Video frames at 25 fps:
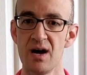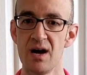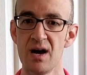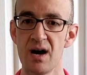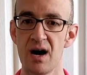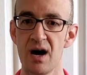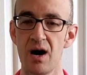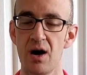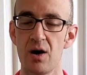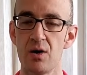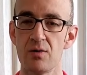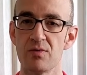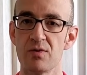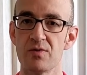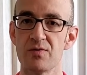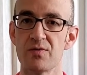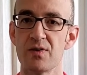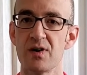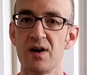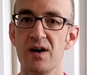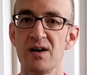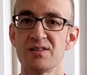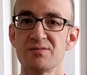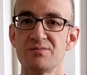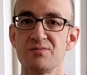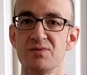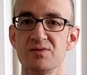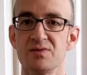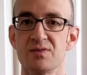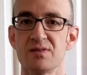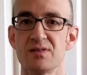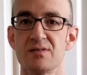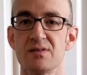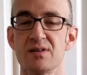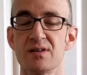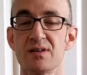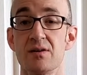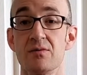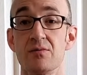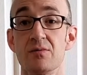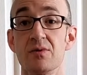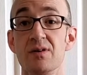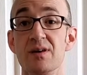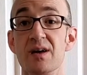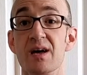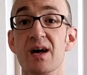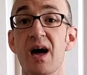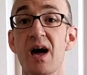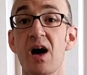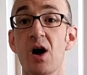However, for us, music theory can
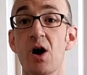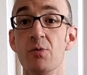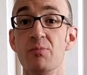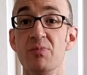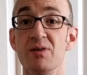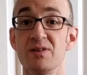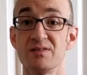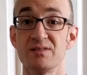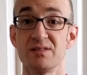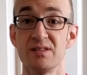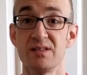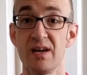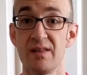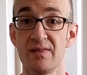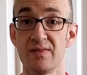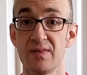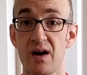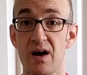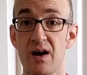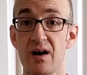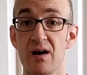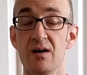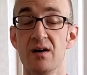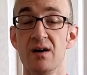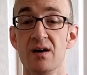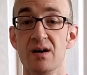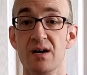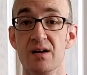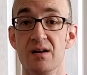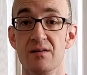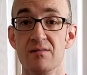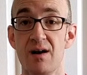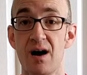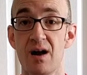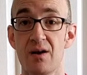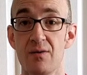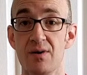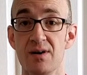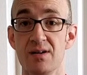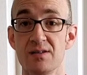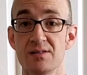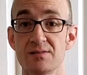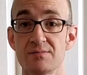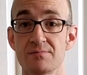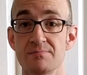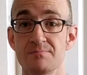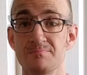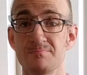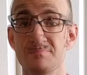really help us get there in a lot of ways.